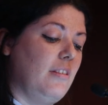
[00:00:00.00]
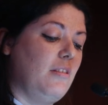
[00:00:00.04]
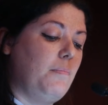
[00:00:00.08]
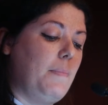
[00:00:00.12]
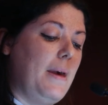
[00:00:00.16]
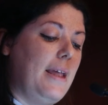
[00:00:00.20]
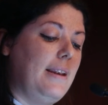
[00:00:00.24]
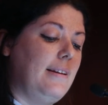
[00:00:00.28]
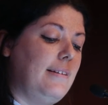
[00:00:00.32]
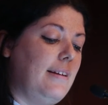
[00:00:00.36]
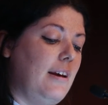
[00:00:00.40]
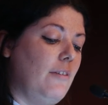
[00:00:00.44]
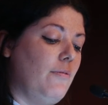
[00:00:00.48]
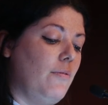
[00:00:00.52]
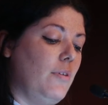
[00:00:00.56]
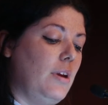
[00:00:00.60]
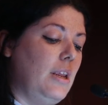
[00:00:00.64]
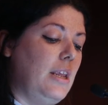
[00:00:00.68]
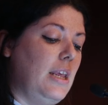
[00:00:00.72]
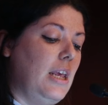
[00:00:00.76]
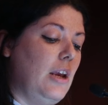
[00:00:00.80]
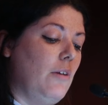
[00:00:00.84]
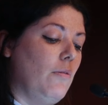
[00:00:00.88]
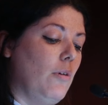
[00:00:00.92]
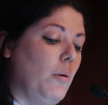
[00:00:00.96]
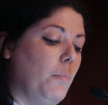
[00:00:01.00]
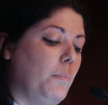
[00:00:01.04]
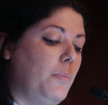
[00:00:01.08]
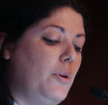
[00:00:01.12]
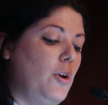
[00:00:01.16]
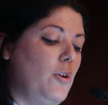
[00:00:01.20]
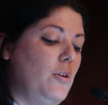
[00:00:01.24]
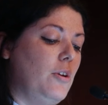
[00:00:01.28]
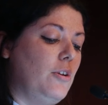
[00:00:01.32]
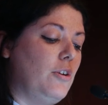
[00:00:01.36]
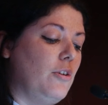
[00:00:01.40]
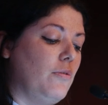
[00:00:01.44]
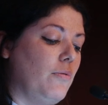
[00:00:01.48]
spent every year on
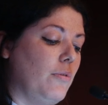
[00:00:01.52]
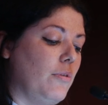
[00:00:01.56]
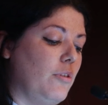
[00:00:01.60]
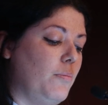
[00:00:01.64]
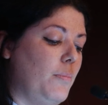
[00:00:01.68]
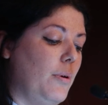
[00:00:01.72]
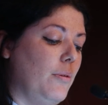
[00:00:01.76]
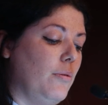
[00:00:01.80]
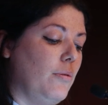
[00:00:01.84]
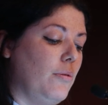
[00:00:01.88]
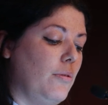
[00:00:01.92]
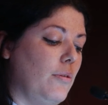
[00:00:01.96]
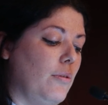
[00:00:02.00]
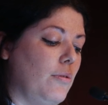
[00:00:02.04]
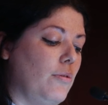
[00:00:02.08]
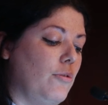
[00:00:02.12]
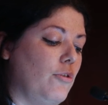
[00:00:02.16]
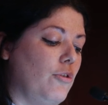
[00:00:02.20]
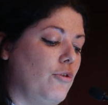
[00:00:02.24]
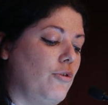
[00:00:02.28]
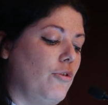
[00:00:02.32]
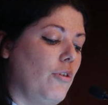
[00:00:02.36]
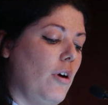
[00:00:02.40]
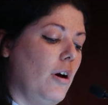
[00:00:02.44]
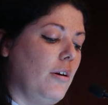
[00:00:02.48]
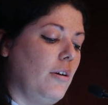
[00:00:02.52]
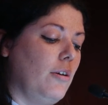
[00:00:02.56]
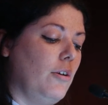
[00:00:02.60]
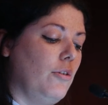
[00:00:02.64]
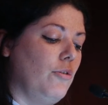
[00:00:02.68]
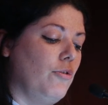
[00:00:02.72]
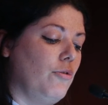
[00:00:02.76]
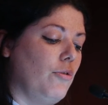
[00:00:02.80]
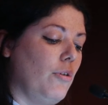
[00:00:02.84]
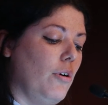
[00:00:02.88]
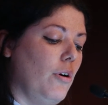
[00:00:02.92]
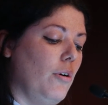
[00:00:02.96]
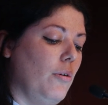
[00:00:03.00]
punitive responses to drug
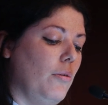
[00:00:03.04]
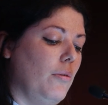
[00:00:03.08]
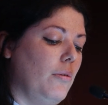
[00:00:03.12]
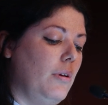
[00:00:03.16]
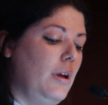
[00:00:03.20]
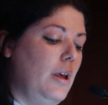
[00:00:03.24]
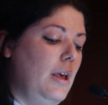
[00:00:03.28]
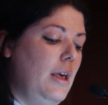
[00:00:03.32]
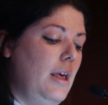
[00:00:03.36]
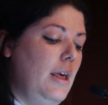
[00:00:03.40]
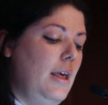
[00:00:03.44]
control,